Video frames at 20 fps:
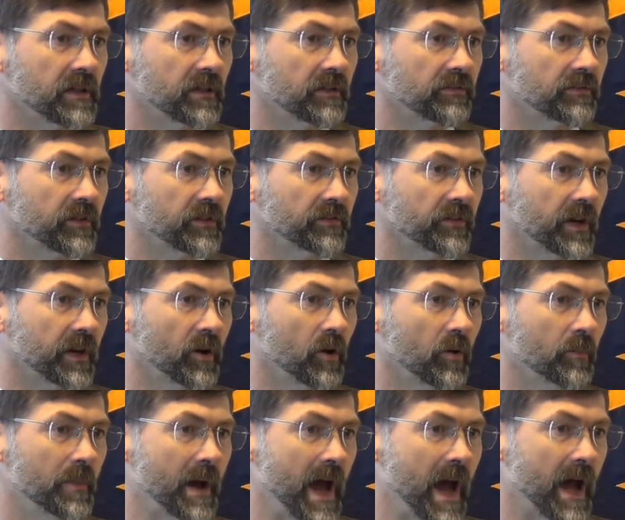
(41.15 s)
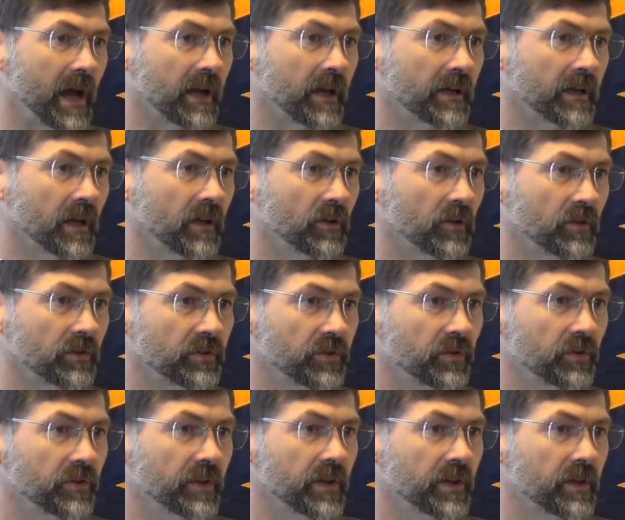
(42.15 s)
If, if, I go back and I look
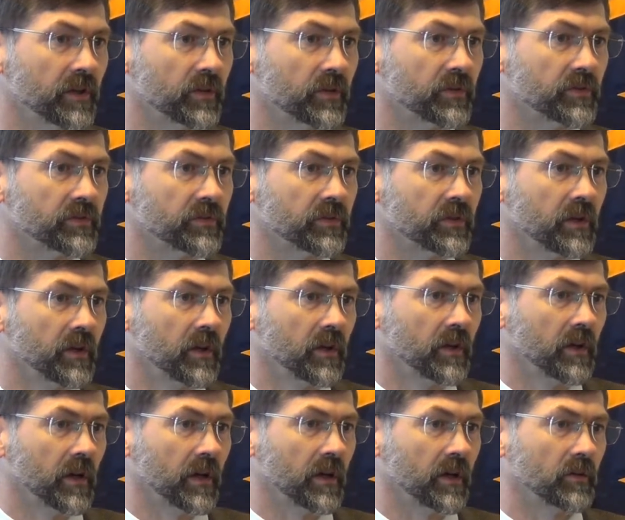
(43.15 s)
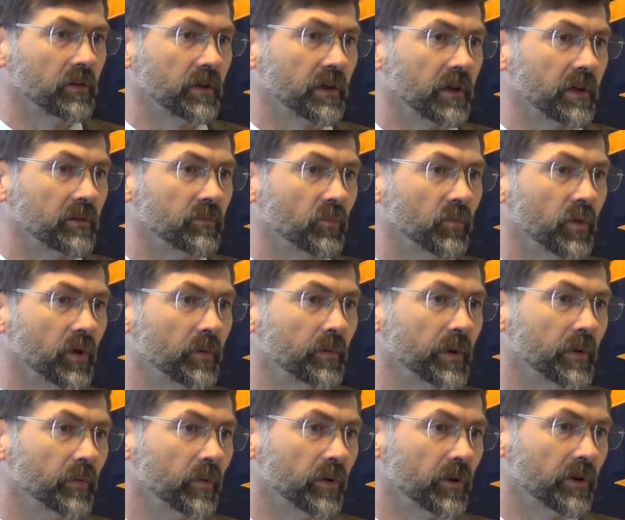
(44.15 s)
two years and I look at where
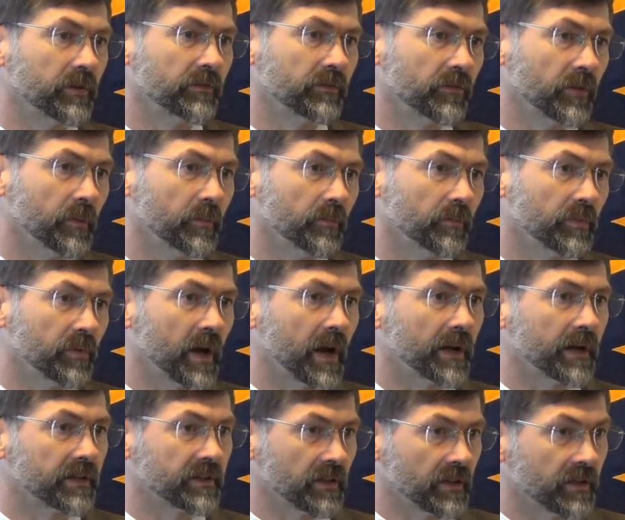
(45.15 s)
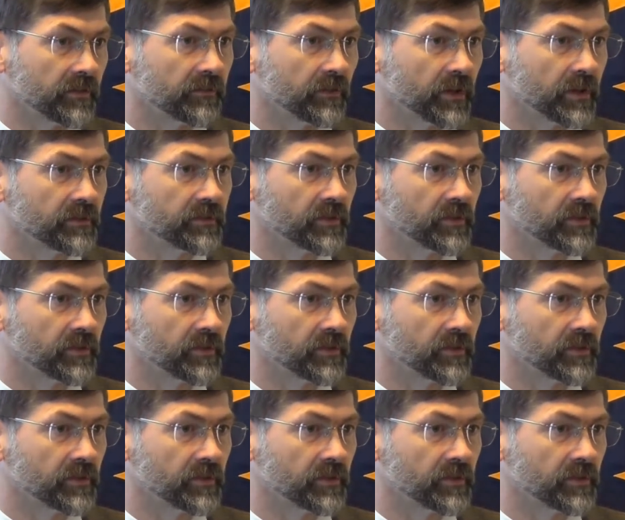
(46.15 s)
we were in from product delivery.